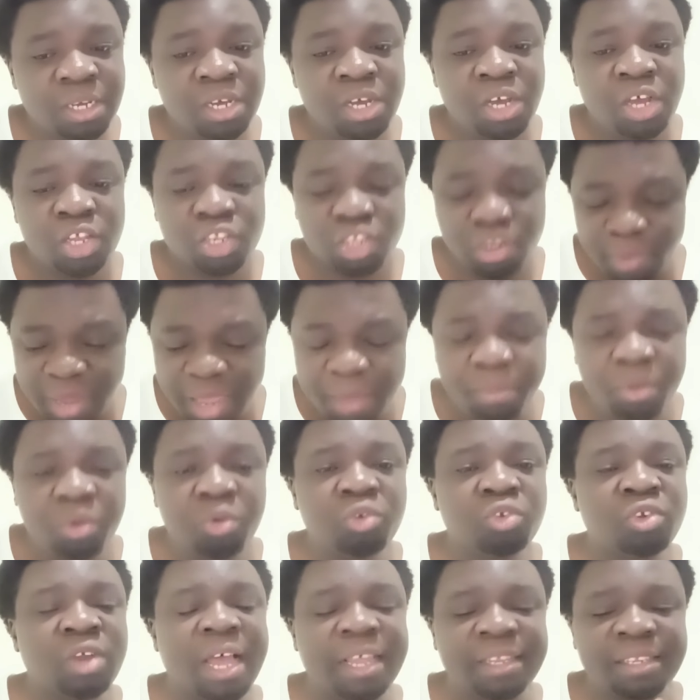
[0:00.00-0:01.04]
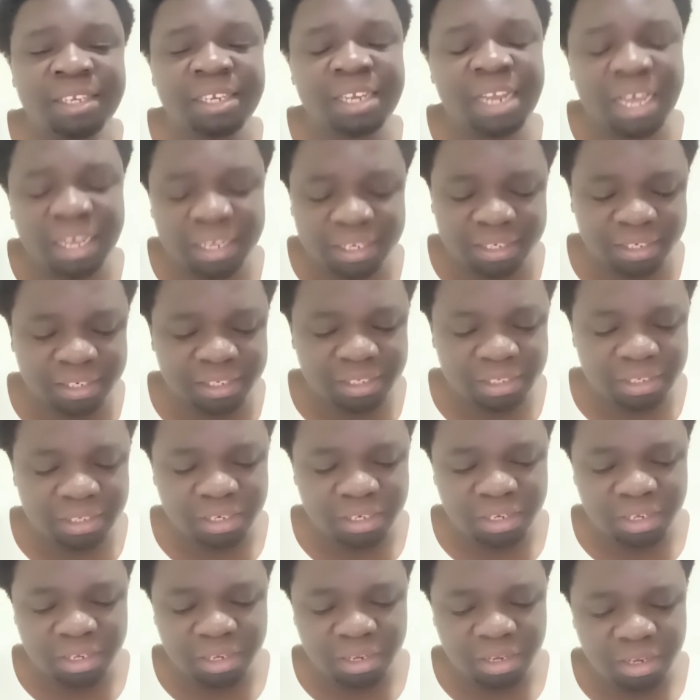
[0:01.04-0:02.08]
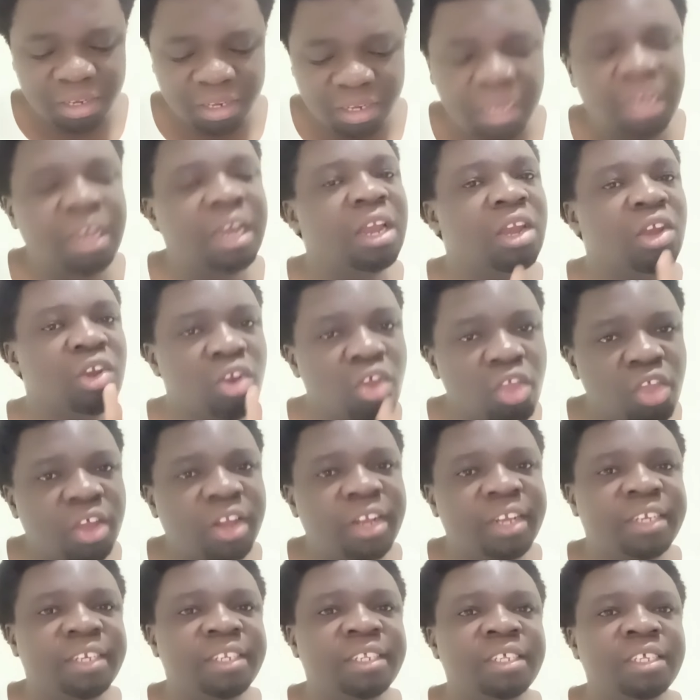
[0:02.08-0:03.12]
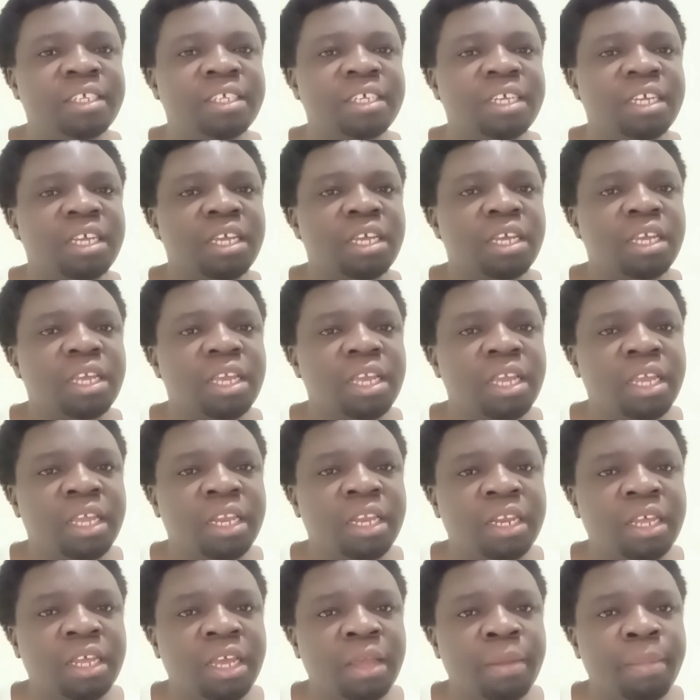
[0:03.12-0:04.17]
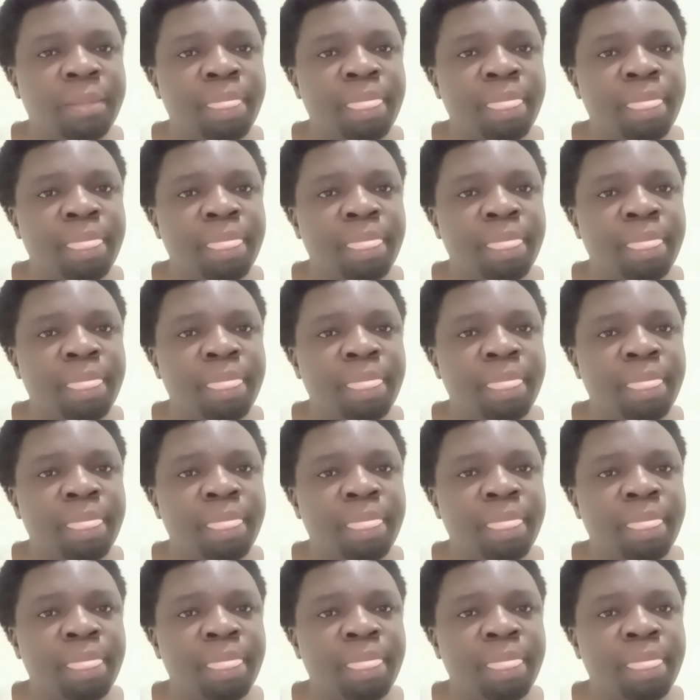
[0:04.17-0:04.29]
So maybe Ruto has lacked loyalty in